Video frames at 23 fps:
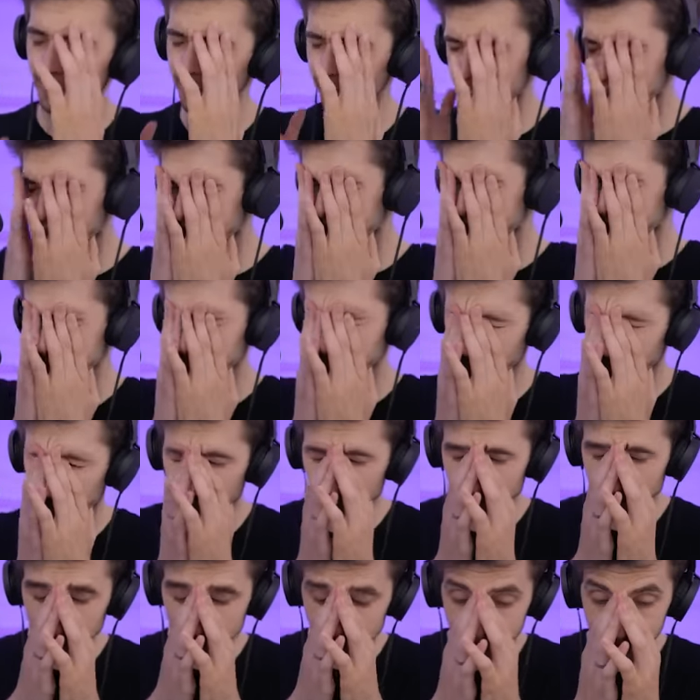Oh,
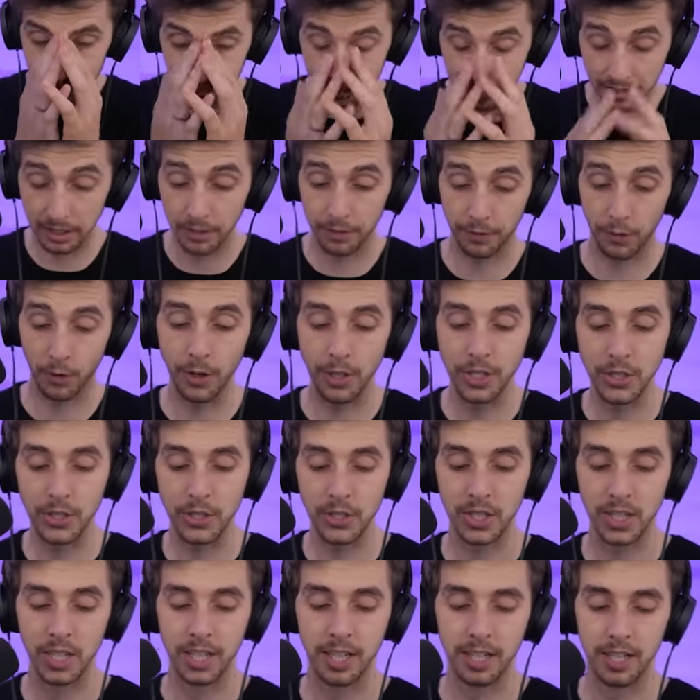what was it? Because I did a
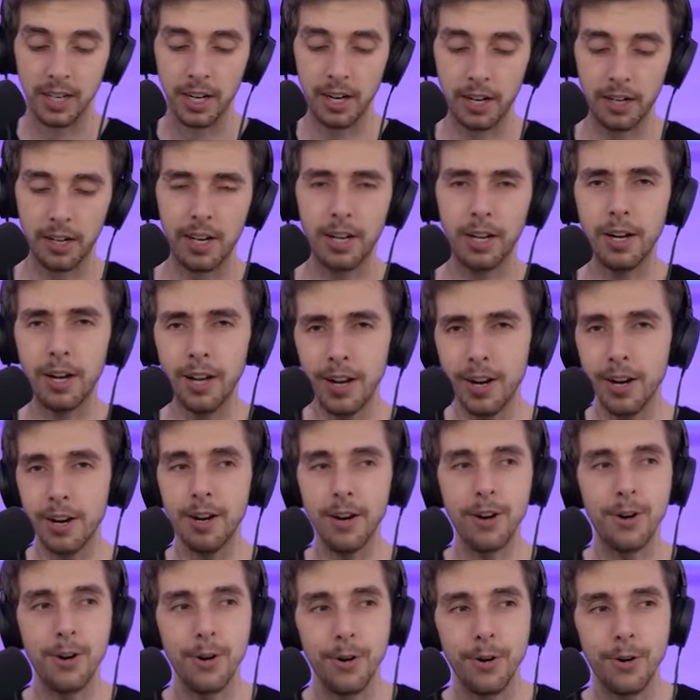voice. Went,
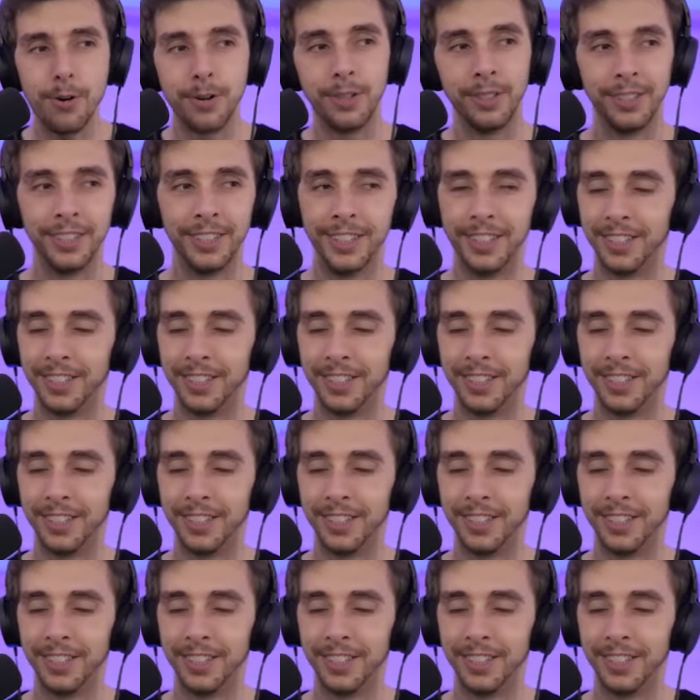Hello!